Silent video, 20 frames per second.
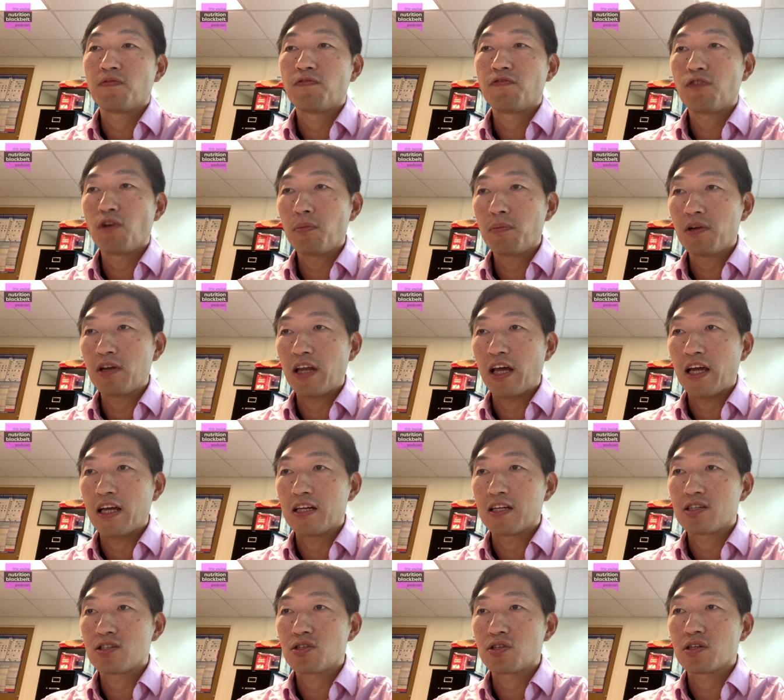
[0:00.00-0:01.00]

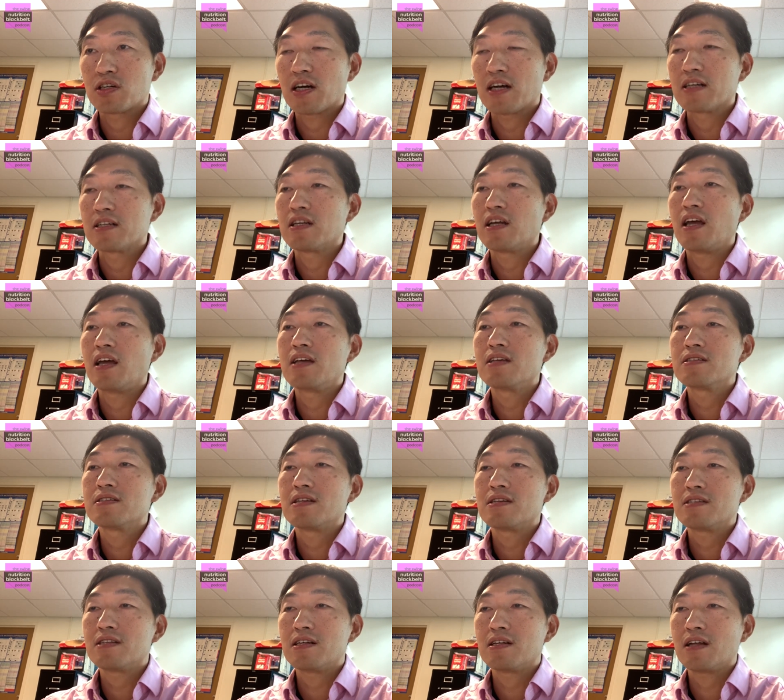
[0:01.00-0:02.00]
formulated to contain
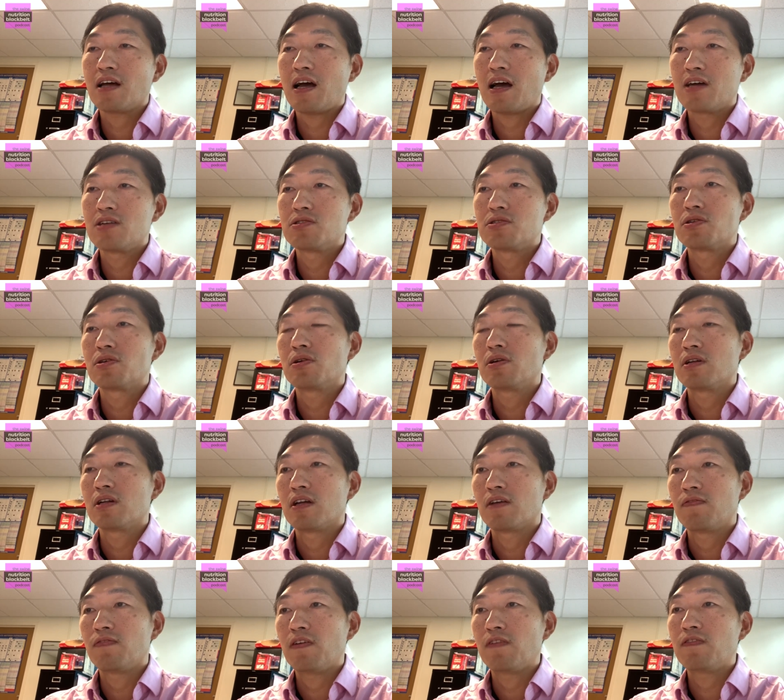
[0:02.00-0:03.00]

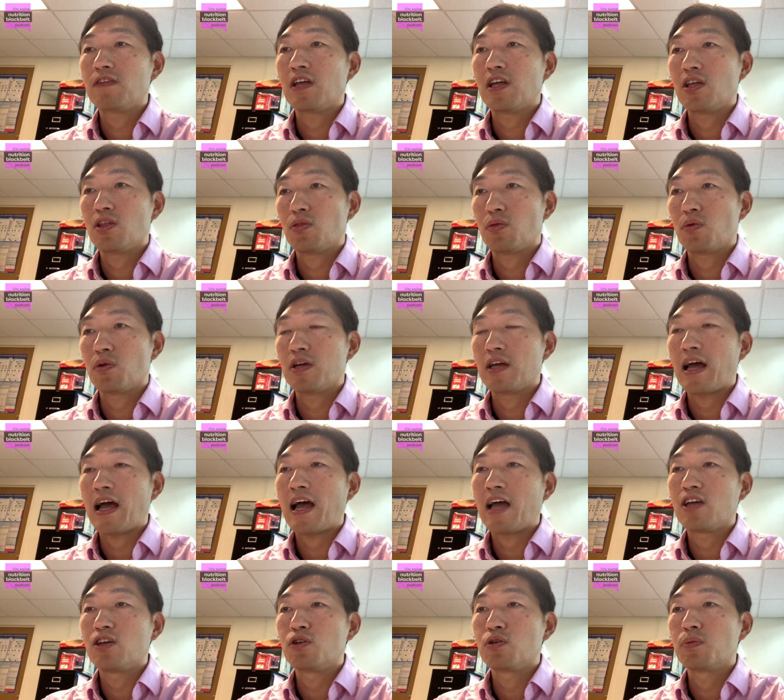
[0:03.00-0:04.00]
1653
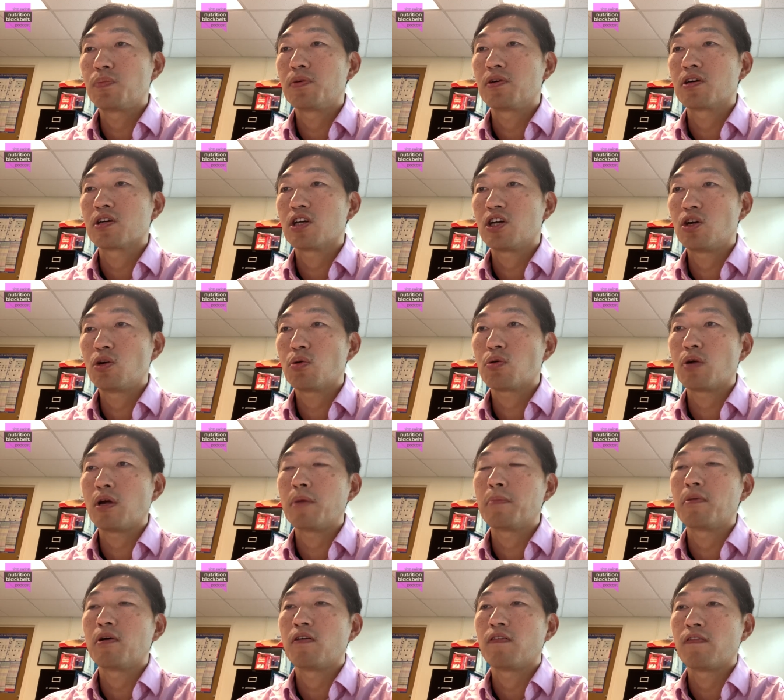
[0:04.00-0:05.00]
IU per
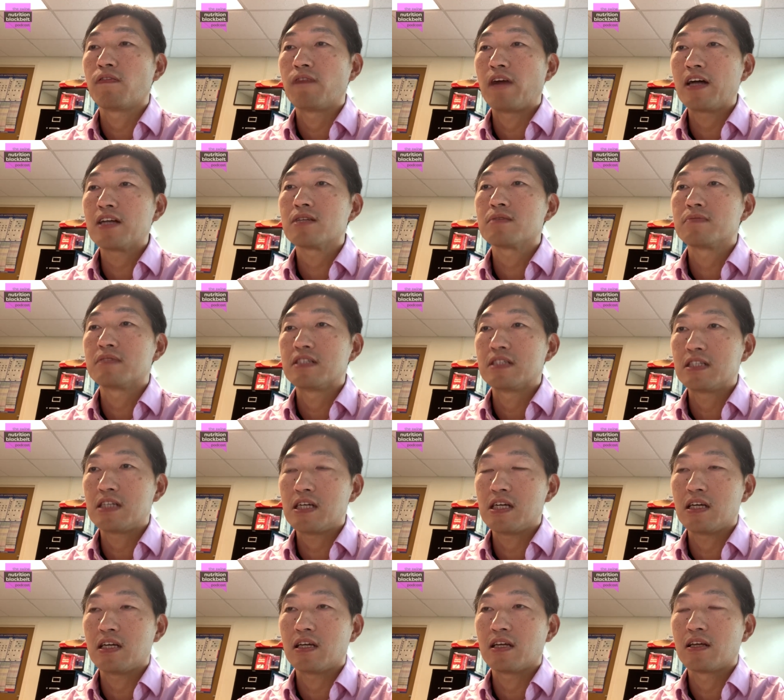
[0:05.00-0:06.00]
kilogram of vitamin
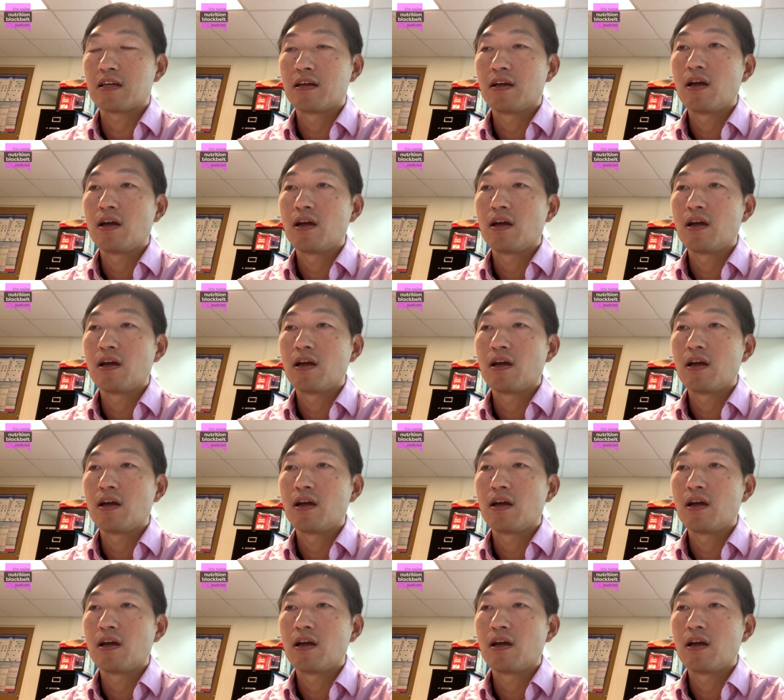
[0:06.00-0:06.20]
D,